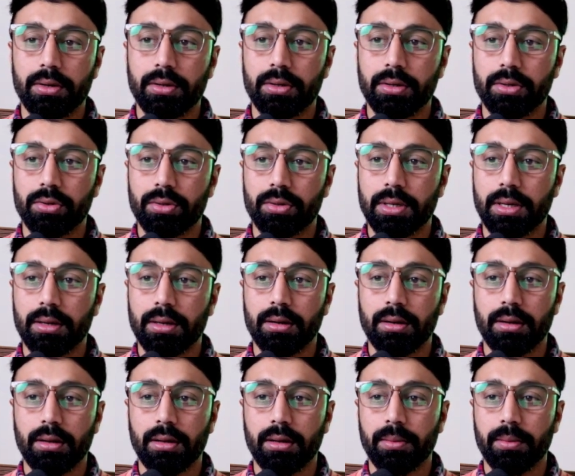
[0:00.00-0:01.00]
You
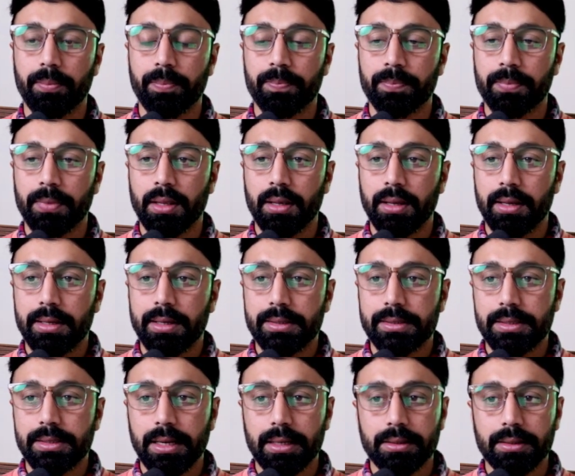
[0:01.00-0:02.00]
can
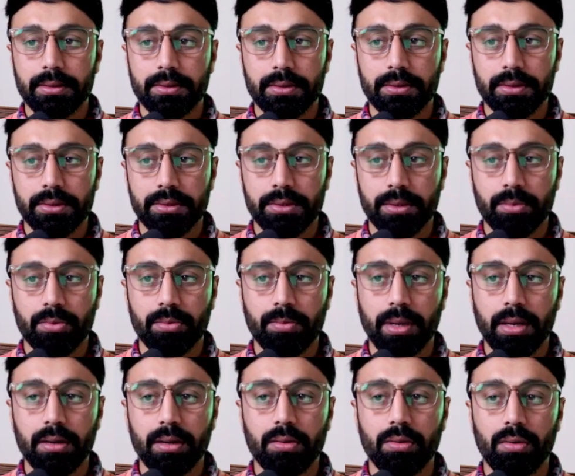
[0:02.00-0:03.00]
select subdomain,
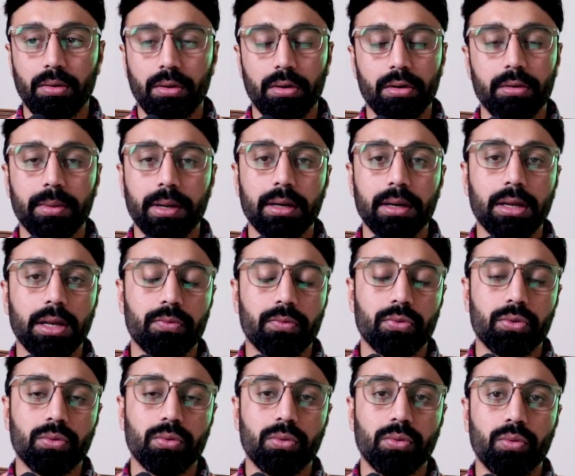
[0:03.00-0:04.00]
all domain if
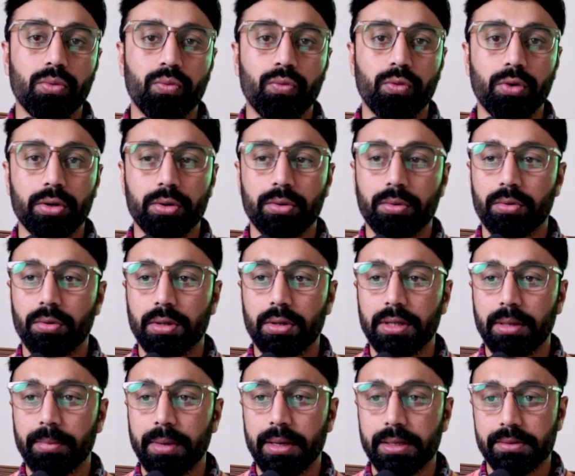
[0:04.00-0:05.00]
you want to crawl them
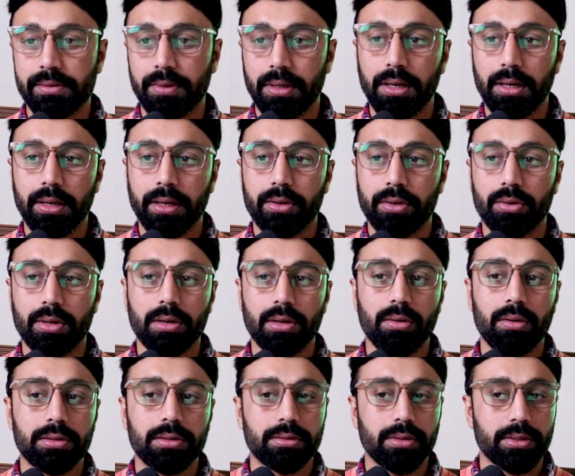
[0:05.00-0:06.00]
as well. You can
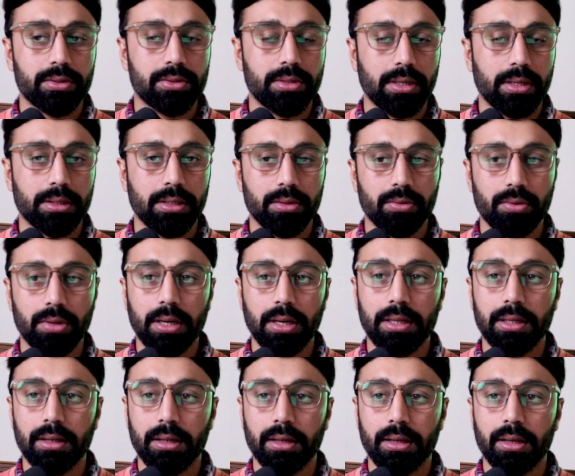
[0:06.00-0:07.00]
also extract the URL,
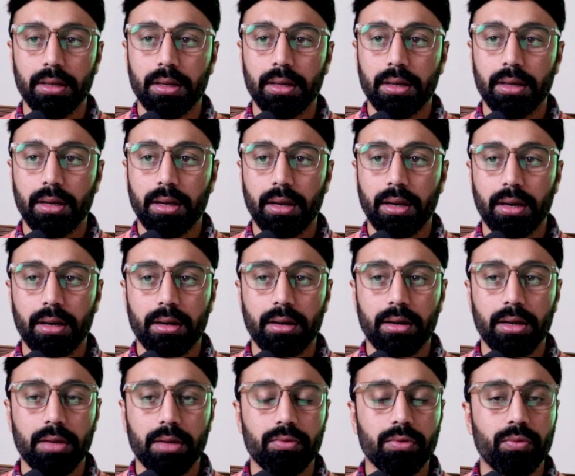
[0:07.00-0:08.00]
and
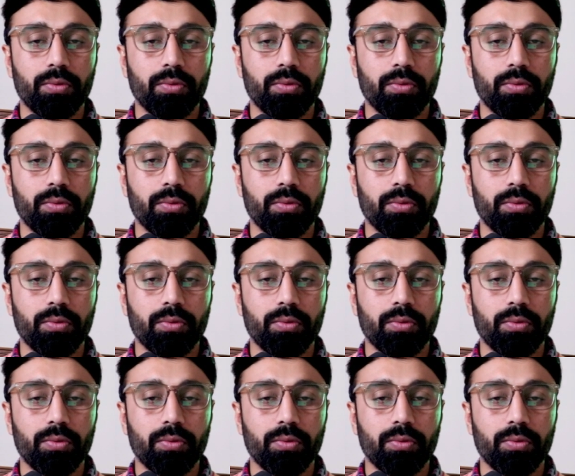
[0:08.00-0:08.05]
if you want to